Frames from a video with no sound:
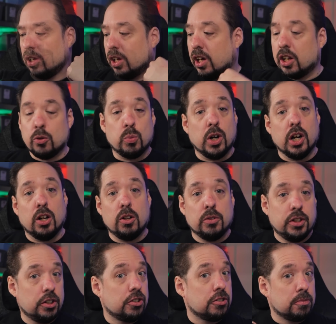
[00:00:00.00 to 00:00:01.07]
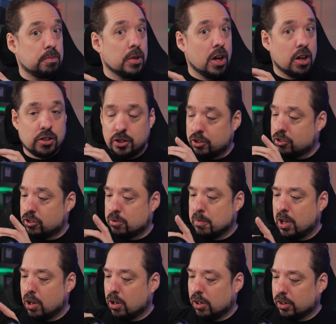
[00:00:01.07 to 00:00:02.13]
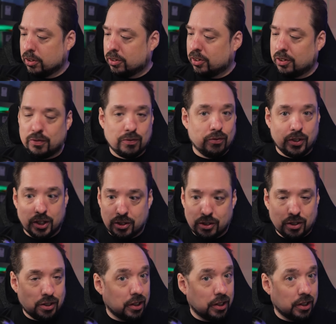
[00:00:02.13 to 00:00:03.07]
And while this box is small, it fits,